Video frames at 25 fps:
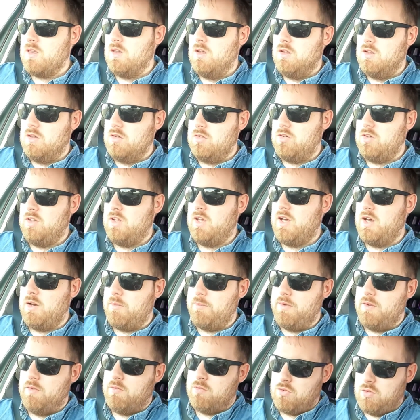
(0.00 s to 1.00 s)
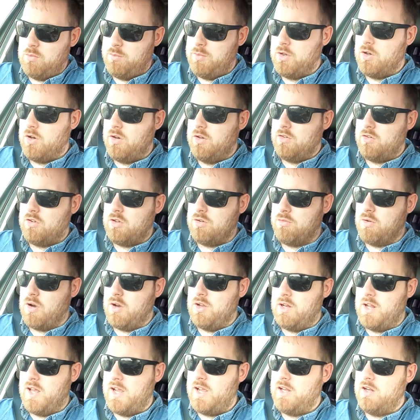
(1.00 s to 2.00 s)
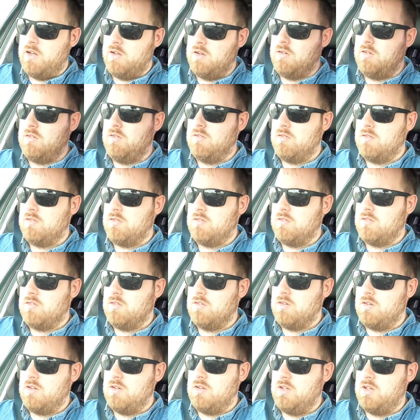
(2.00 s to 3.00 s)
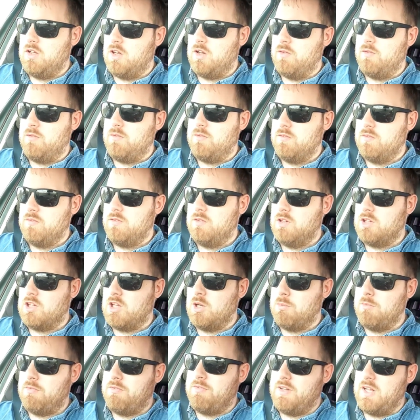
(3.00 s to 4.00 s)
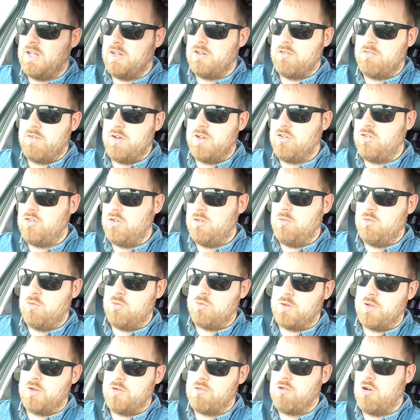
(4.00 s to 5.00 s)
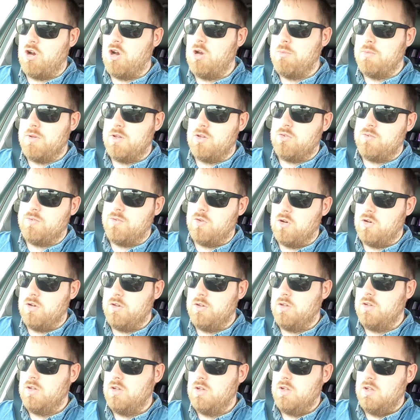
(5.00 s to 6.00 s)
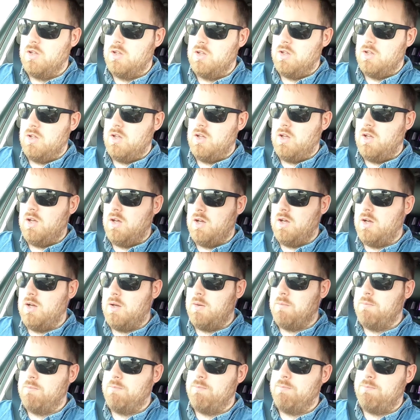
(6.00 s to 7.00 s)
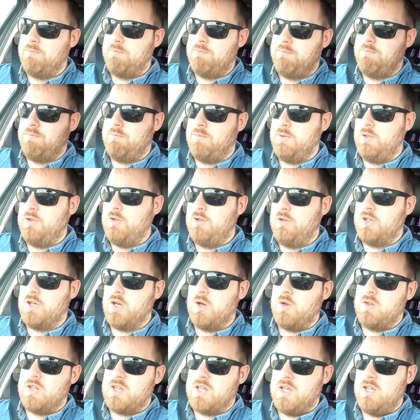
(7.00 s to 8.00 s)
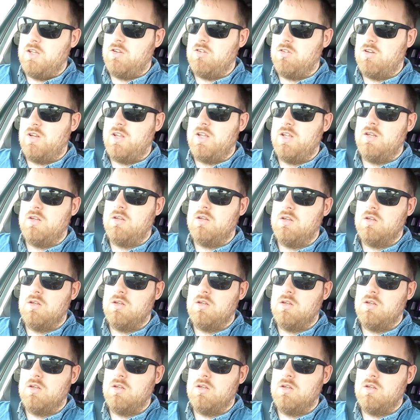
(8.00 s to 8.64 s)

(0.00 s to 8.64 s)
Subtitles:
So yeah, I mean, obviously we got into the right lane, and you know, coming from that direction, he wants to go Cromer, that's fine. But you can go to Kings Lynn